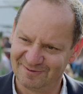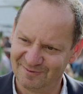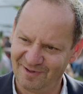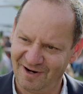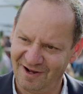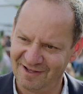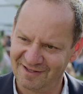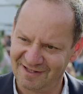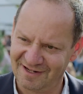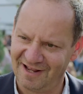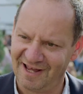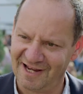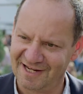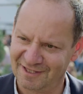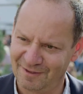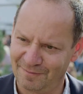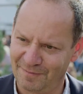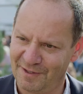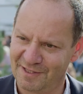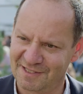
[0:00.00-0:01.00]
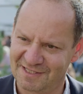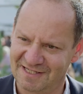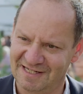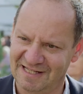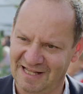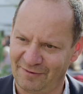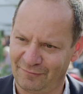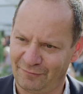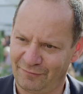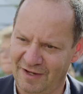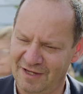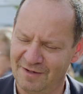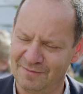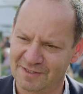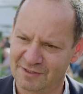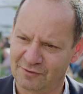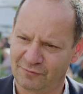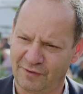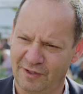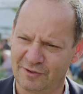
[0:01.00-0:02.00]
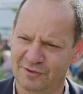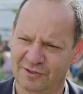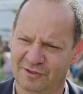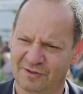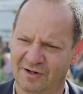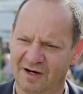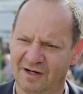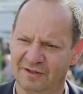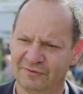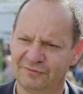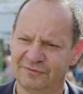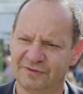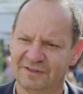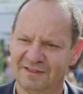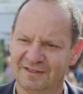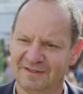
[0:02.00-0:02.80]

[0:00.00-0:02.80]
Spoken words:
rather like the person in that famous photograph,